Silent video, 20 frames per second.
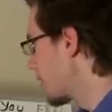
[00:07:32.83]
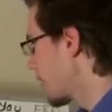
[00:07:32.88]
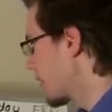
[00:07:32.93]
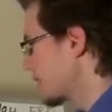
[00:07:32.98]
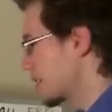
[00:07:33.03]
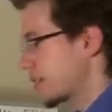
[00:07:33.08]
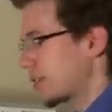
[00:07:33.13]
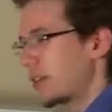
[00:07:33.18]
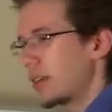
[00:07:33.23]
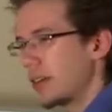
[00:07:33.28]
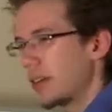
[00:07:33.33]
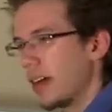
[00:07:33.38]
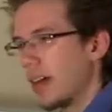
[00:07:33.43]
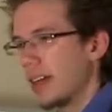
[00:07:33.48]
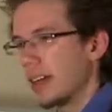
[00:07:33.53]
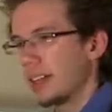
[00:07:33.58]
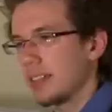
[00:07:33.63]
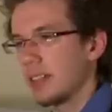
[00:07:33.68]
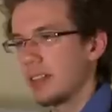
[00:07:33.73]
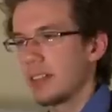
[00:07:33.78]
Because if you
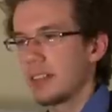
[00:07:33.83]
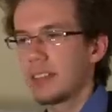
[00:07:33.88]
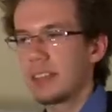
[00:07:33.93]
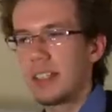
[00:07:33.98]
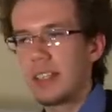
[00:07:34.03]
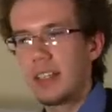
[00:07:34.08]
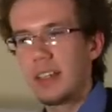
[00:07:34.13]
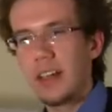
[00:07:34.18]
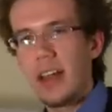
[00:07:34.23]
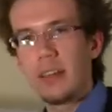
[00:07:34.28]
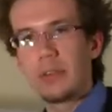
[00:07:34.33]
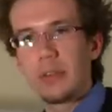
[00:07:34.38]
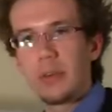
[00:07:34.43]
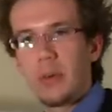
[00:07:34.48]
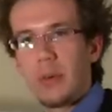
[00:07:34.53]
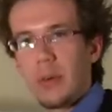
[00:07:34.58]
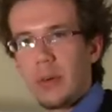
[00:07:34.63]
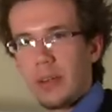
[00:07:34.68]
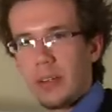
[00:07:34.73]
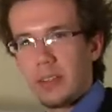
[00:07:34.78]
cut, say you have an
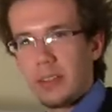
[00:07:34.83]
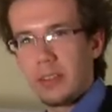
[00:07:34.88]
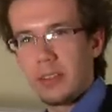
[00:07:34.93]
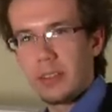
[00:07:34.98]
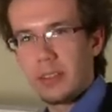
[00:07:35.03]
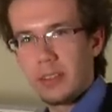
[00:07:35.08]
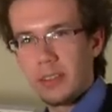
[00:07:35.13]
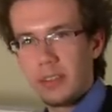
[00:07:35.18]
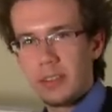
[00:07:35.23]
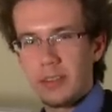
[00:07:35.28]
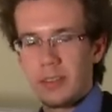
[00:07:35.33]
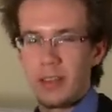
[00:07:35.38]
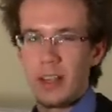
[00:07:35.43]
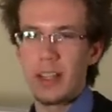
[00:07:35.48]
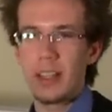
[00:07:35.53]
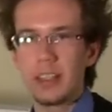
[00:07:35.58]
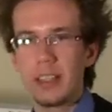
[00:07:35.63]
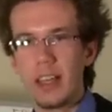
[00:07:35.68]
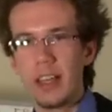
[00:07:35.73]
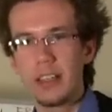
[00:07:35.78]
orange,
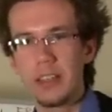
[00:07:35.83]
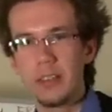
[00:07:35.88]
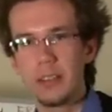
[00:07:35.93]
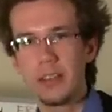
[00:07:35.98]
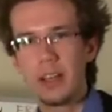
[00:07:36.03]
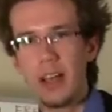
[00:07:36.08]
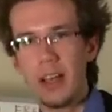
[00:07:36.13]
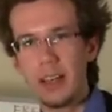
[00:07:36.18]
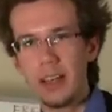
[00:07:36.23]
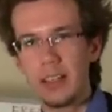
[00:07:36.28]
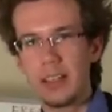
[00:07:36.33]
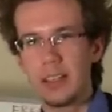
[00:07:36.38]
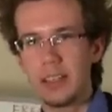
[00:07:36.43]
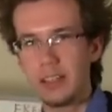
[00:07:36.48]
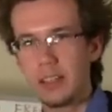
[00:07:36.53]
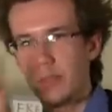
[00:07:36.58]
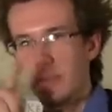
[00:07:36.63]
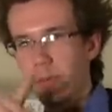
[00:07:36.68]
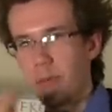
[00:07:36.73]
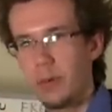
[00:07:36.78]
right, and you cut it
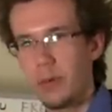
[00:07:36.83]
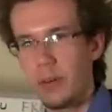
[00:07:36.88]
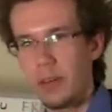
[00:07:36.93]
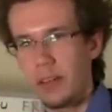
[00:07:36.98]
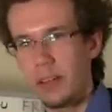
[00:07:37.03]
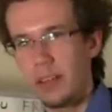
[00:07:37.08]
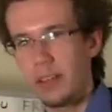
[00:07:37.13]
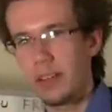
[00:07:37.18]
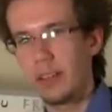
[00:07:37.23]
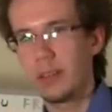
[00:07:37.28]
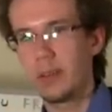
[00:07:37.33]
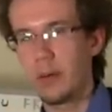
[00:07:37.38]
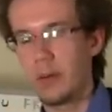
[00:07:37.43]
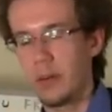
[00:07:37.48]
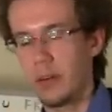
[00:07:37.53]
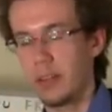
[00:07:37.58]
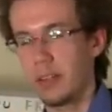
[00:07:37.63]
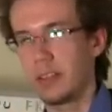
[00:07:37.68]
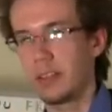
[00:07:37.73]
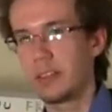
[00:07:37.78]
into 4
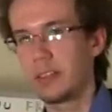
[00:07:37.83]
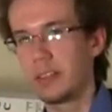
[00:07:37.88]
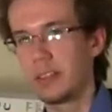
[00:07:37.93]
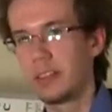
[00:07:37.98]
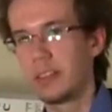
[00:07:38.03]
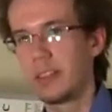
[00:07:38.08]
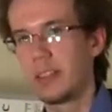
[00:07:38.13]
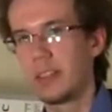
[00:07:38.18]
quarters.